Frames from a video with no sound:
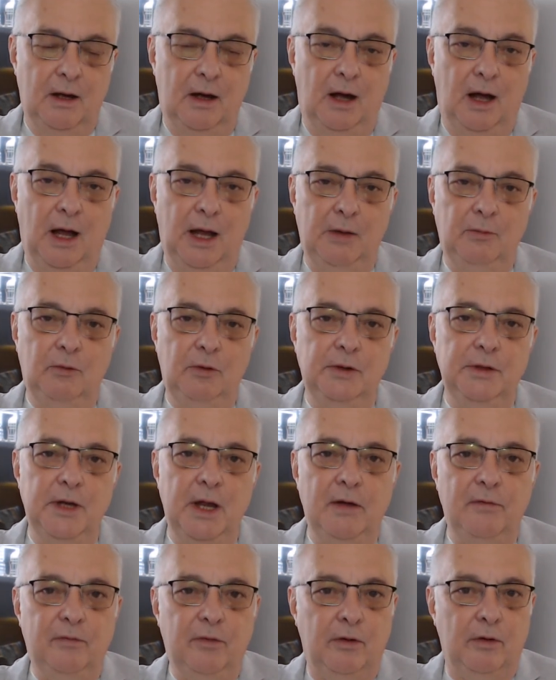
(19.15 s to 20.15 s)
I will
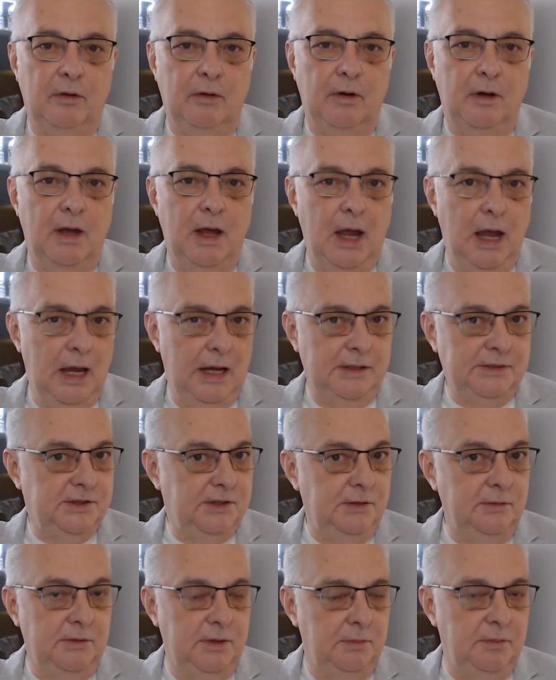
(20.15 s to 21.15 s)
never
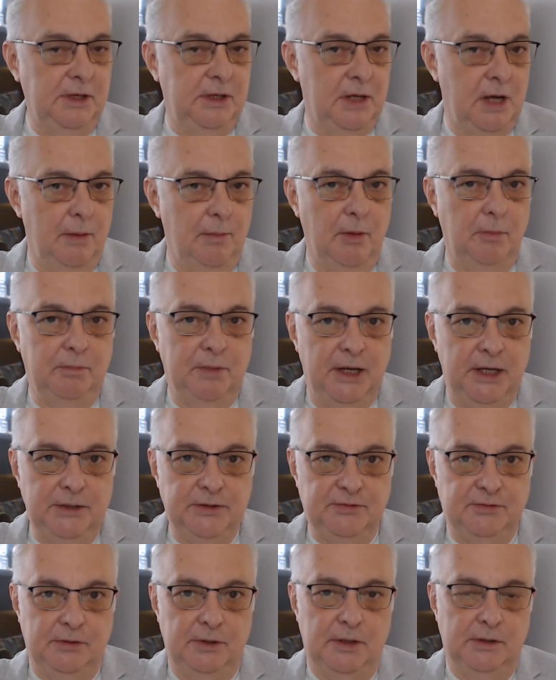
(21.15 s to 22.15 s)
ask you to become a
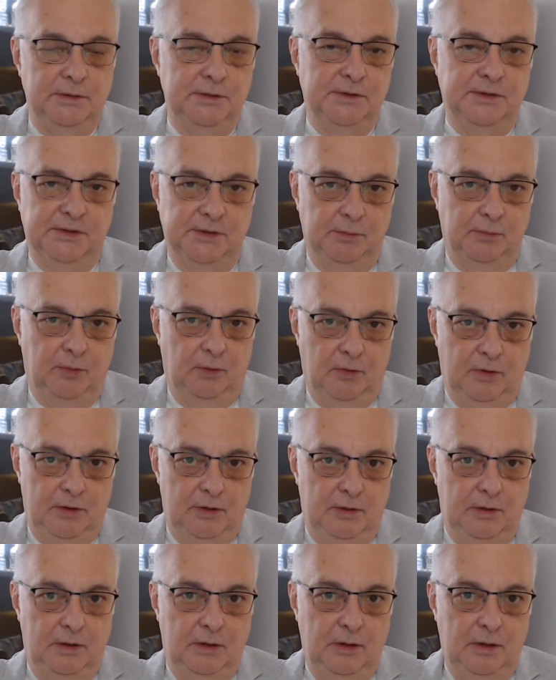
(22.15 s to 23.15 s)
Patreon
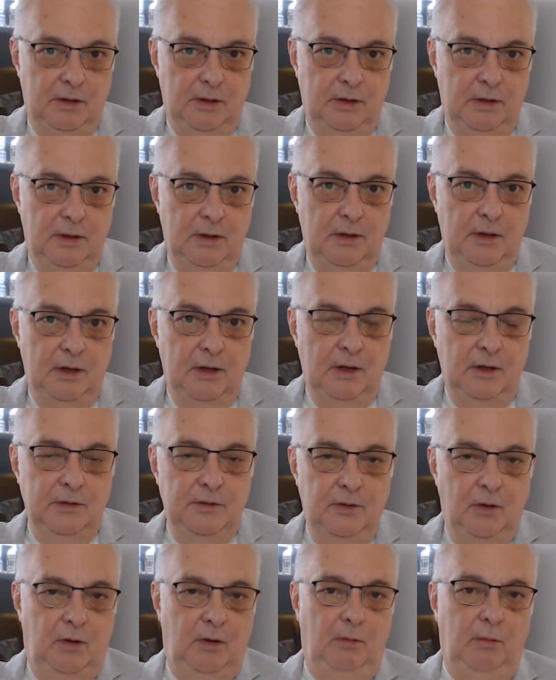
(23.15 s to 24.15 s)
supporter,
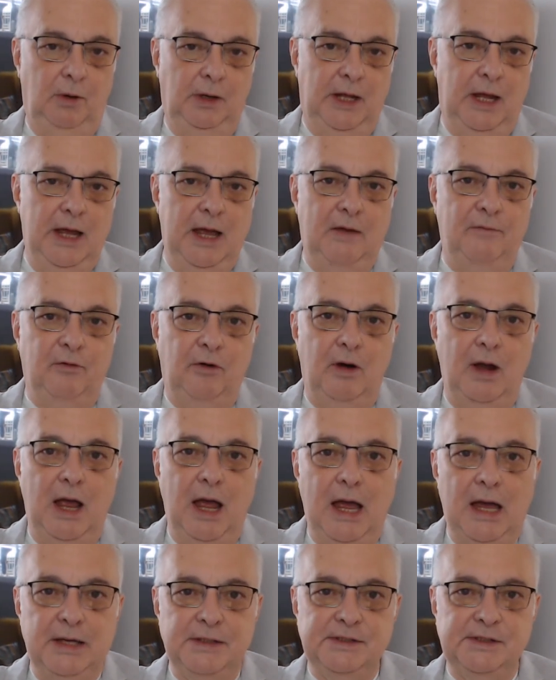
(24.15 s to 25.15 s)
nor will I ever
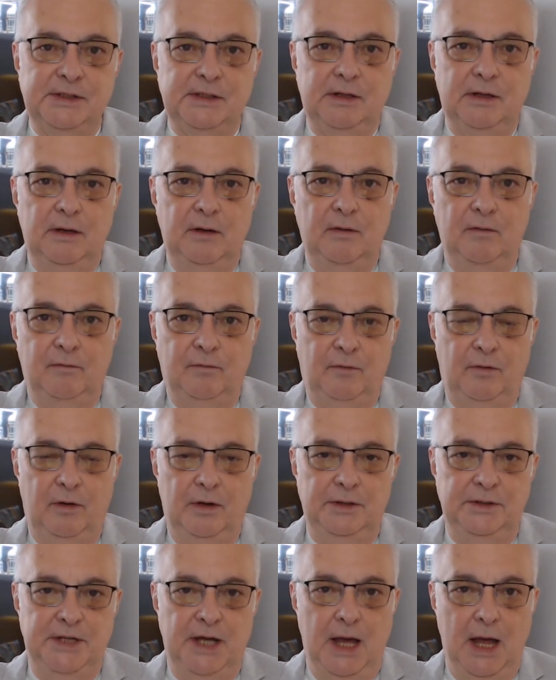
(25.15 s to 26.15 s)
ask for a
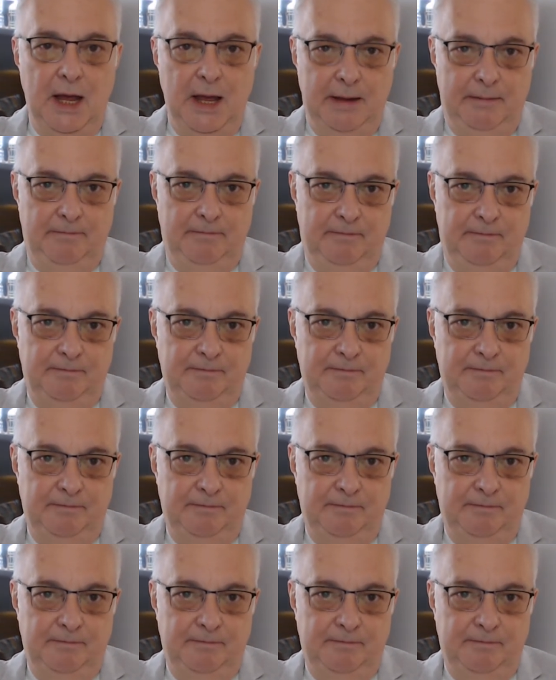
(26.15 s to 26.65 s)
dime.